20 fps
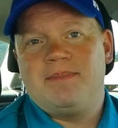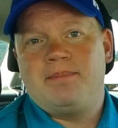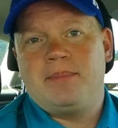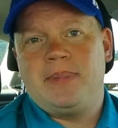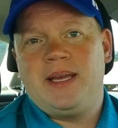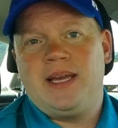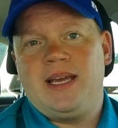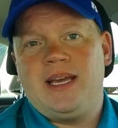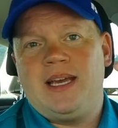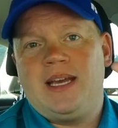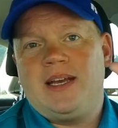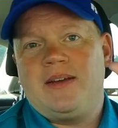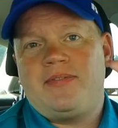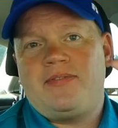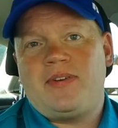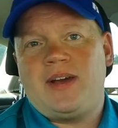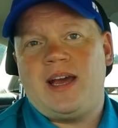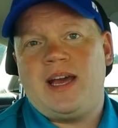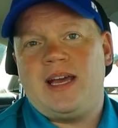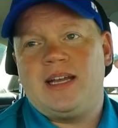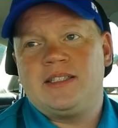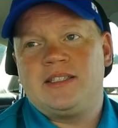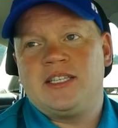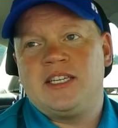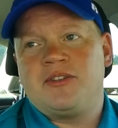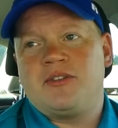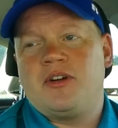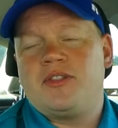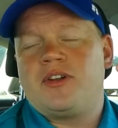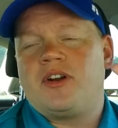Big, fat
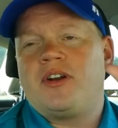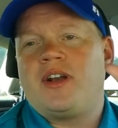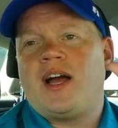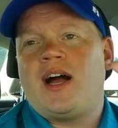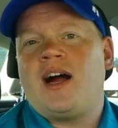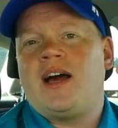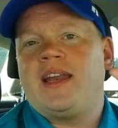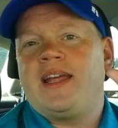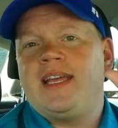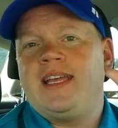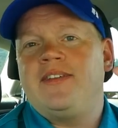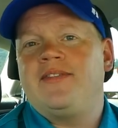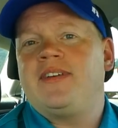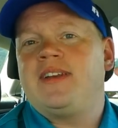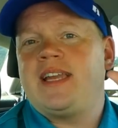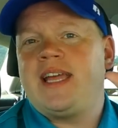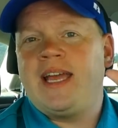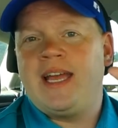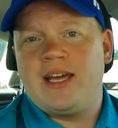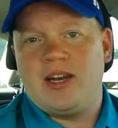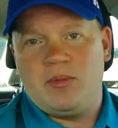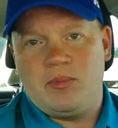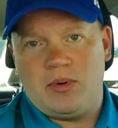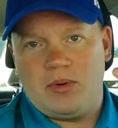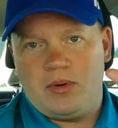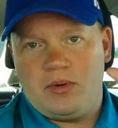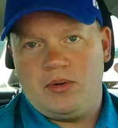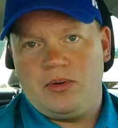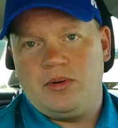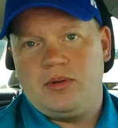zero. They're not even
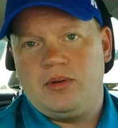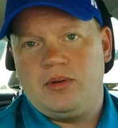edible.